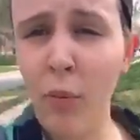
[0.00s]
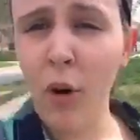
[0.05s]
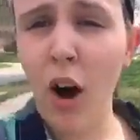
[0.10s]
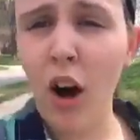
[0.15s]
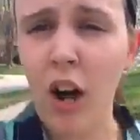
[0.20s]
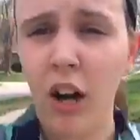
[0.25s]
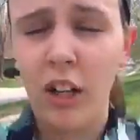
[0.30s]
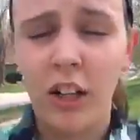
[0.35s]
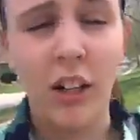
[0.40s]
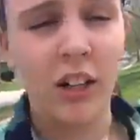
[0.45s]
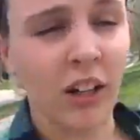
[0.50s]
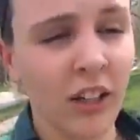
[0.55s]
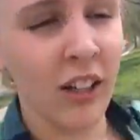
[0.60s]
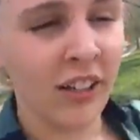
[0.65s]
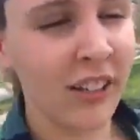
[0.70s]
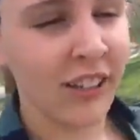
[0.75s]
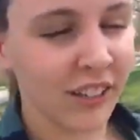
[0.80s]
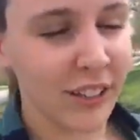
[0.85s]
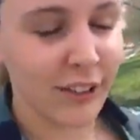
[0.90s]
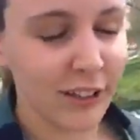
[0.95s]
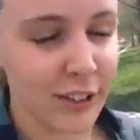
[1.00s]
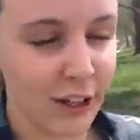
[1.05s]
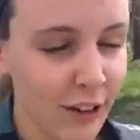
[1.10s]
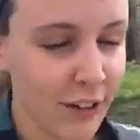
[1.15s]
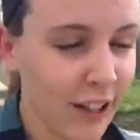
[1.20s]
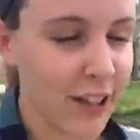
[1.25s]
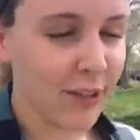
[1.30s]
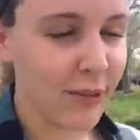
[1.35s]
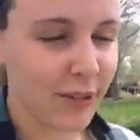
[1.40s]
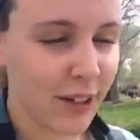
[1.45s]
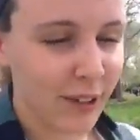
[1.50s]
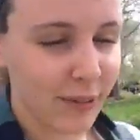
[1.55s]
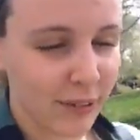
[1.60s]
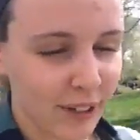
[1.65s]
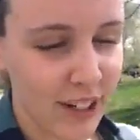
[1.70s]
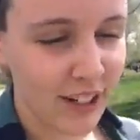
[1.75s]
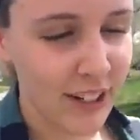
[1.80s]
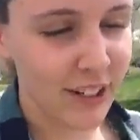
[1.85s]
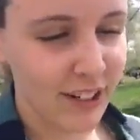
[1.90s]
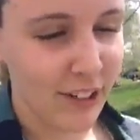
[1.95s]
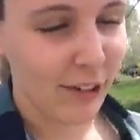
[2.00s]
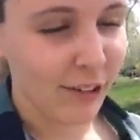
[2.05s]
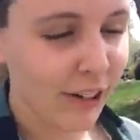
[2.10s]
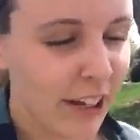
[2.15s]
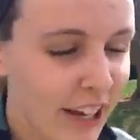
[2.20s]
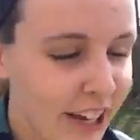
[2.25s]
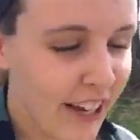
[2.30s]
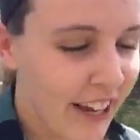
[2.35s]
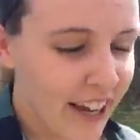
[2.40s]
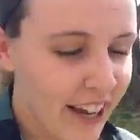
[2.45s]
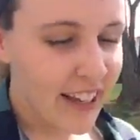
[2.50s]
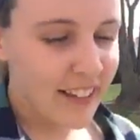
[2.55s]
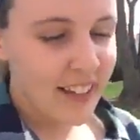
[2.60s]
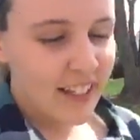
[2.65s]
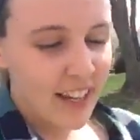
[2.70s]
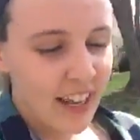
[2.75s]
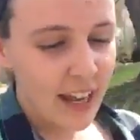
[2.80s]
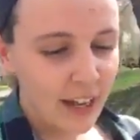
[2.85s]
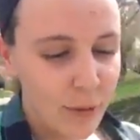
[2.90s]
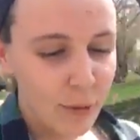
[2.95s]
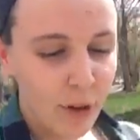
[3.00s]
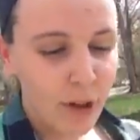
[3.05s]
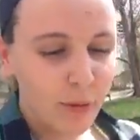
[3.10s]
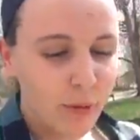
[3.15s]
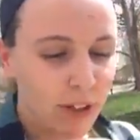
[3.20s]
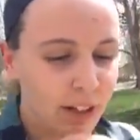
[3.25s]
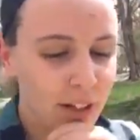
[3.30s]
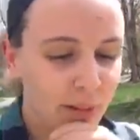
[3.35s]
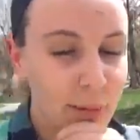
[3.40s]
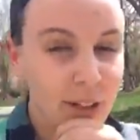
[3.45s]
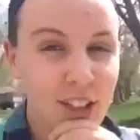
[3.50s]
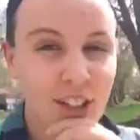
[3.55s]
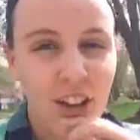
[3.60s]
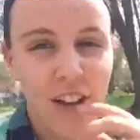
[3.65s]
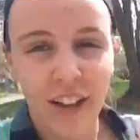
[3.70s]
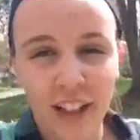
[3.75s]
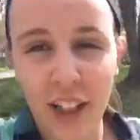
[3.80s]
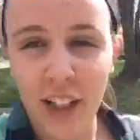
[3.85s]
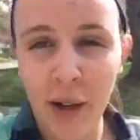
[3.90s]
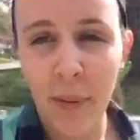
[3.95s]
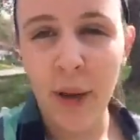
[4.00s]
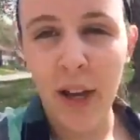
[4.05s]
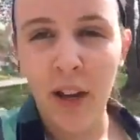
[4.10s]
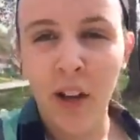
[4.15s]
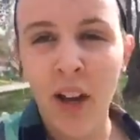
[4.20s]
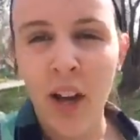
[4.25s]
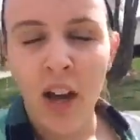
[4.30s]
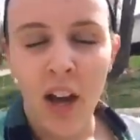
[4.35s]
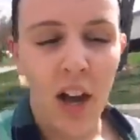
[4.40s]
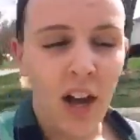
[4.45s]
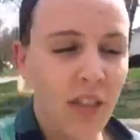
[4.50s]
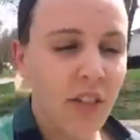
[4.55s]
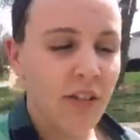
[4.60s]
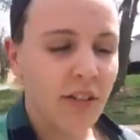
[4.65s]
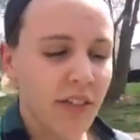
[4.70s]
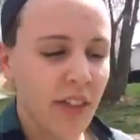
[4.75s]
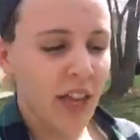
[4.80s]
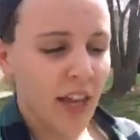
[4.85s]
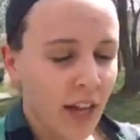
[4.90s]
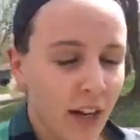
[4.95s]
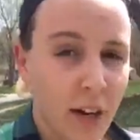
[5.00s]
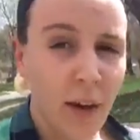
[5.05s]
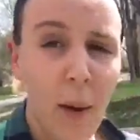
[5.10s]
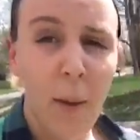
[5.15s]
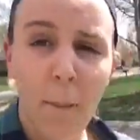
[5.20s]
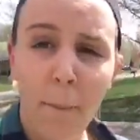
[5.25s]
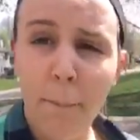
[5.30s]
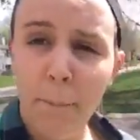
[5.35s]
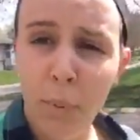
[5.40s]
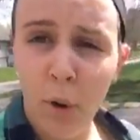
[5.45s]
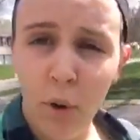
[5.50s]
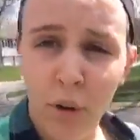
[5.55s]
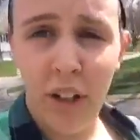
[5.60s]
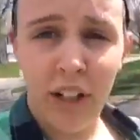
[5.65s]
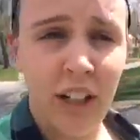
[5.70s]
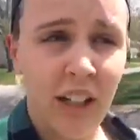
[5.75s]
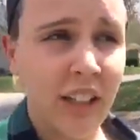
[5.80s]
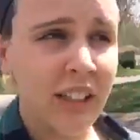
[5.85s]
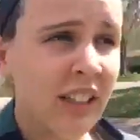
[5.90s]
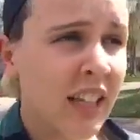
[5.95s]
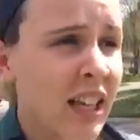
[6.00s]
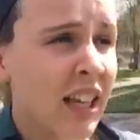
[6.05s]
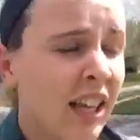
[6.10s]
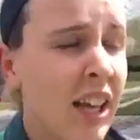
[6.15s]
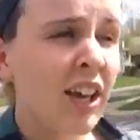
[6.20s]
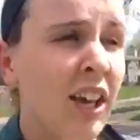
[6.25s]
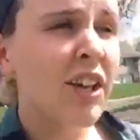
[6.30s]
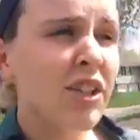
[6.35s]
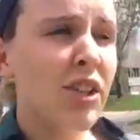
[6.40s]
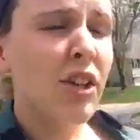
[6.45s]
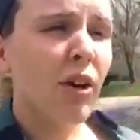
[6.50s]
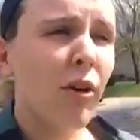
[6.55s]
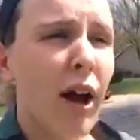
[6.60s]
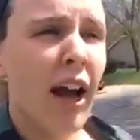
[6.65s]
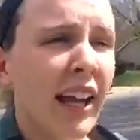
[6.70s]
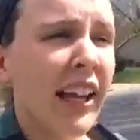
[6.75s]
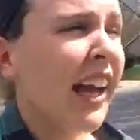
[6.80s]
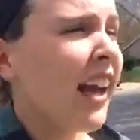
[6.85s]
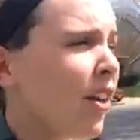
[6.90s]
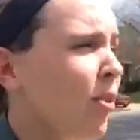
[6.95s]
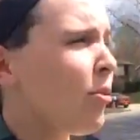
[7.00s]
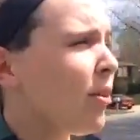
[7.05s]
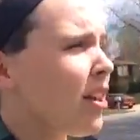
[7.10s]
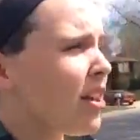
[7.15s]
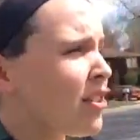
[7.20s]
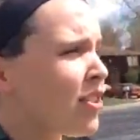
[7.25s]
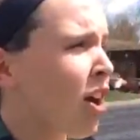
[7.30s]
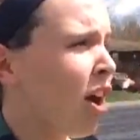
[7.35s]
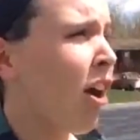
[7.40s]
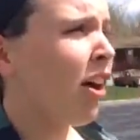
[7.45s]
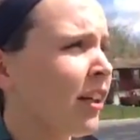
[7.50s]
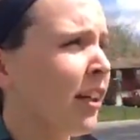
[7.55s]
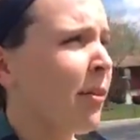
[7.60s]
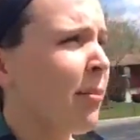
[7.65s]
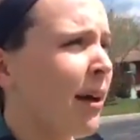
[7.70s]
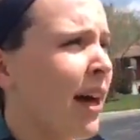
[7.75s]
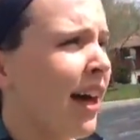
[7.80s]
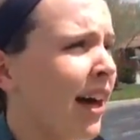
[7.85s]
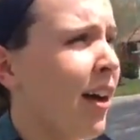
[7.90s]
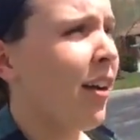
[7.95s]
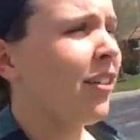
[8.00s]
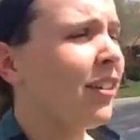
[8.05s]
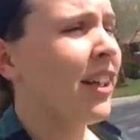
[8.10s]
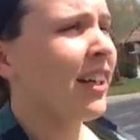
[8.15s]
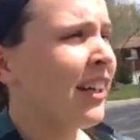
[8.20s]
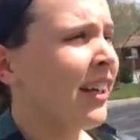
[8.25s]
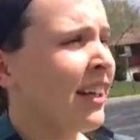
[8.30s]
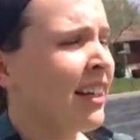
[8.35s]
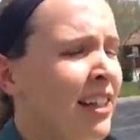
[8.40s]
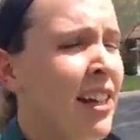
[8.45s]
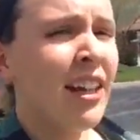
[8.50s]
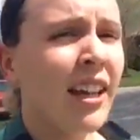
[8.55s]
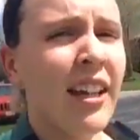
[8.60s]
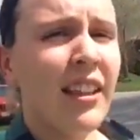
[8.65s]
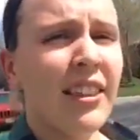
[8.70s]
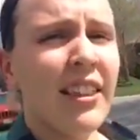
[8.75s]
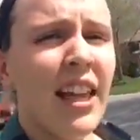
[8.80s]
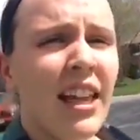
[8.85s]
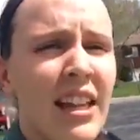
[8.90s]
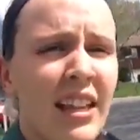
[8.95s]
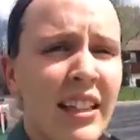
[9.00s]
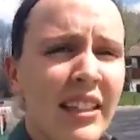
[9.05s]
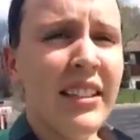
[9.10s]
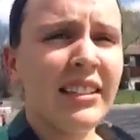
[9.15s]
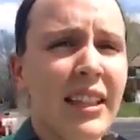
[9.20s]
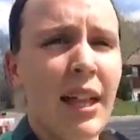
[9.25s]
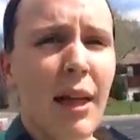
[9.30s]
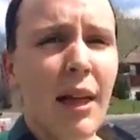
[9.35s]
walk? So that's what I'm gonna do. And today, what are we gonna be talking about other than boys? So I kinda wanna talk about things